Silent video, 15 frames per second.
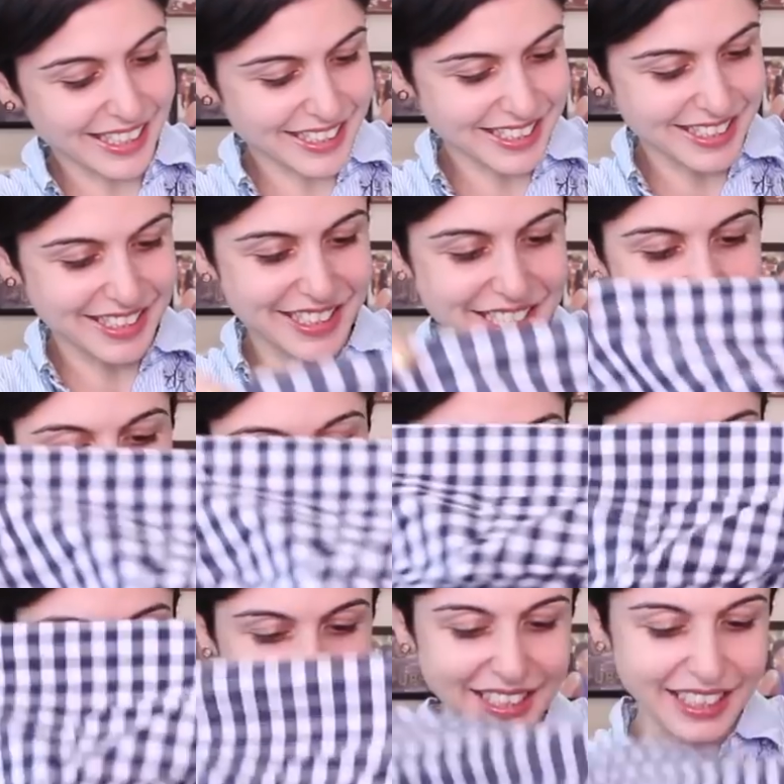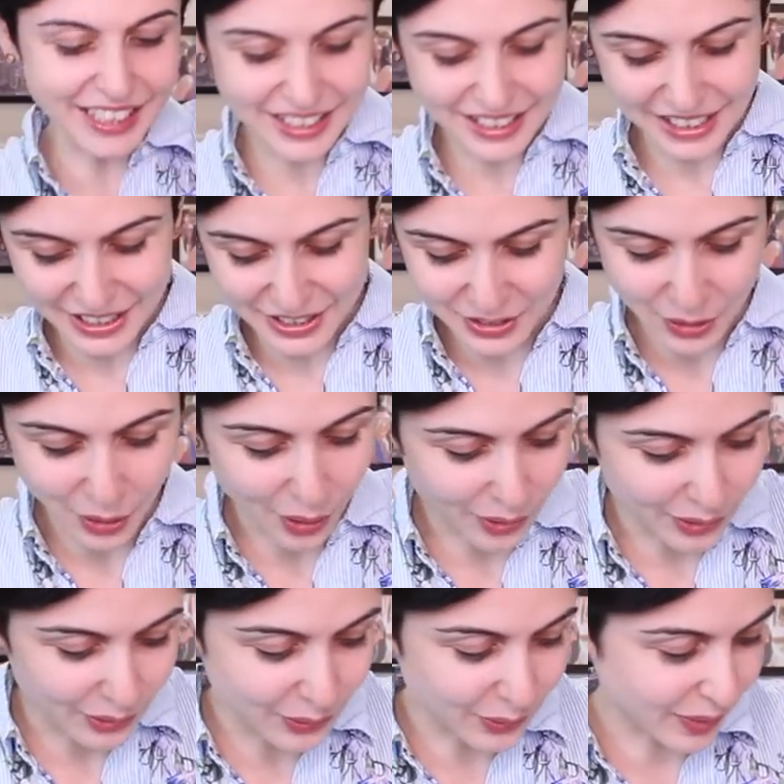It definitely does
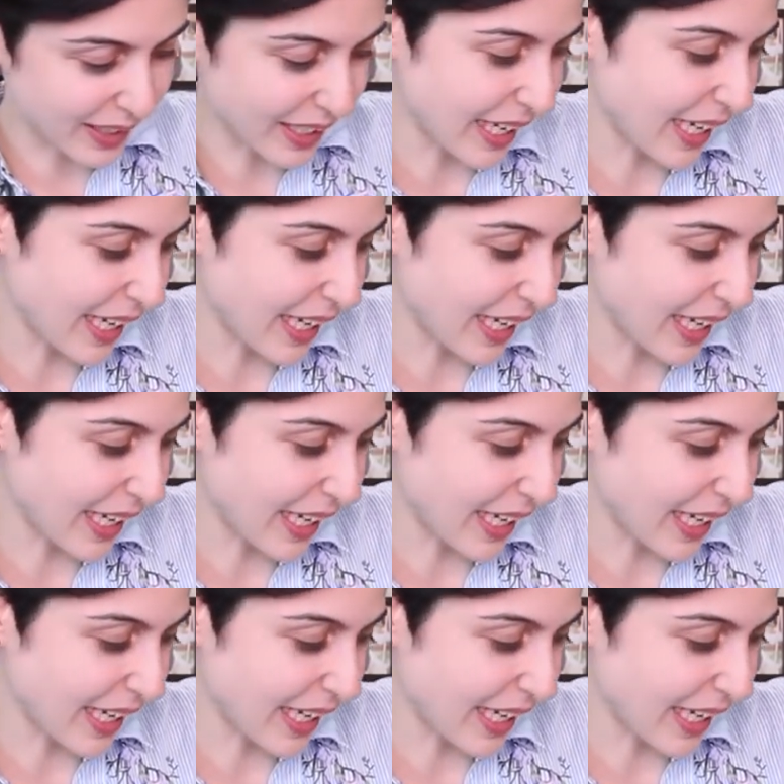not look